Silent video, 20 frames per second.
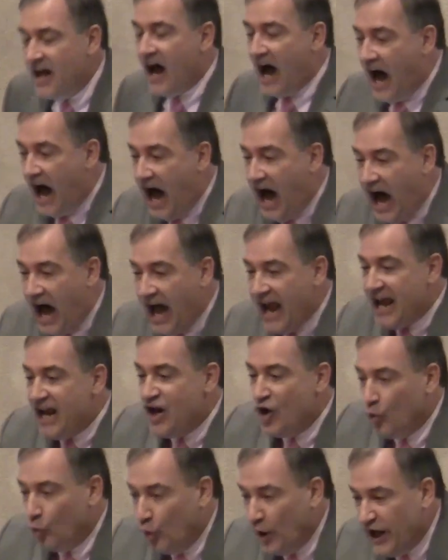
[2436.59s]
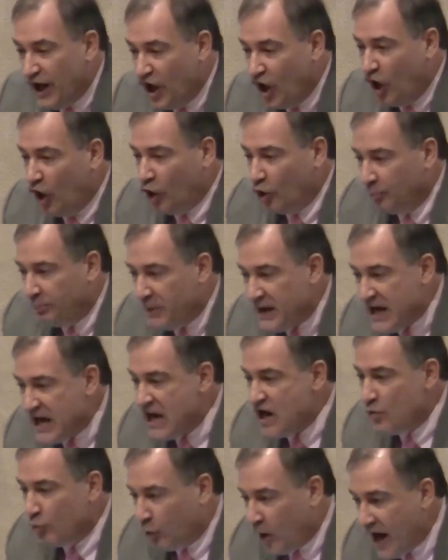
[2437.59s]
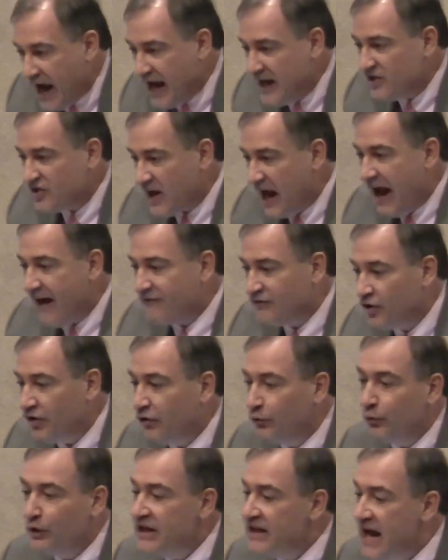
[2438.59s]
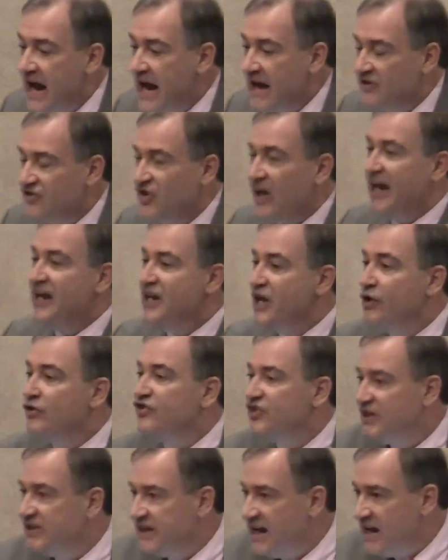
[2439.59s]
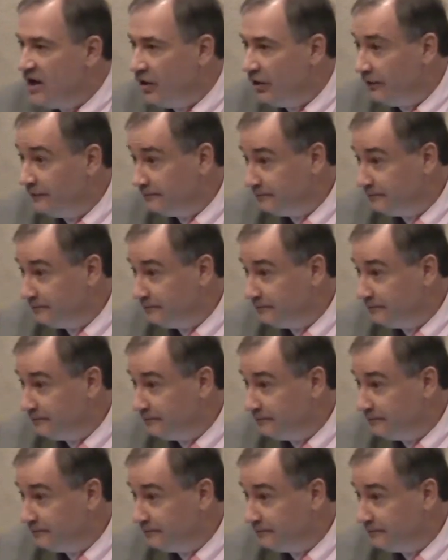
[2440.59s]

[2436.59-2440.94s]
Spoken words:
I will be raised after 3 days. And here's the deal.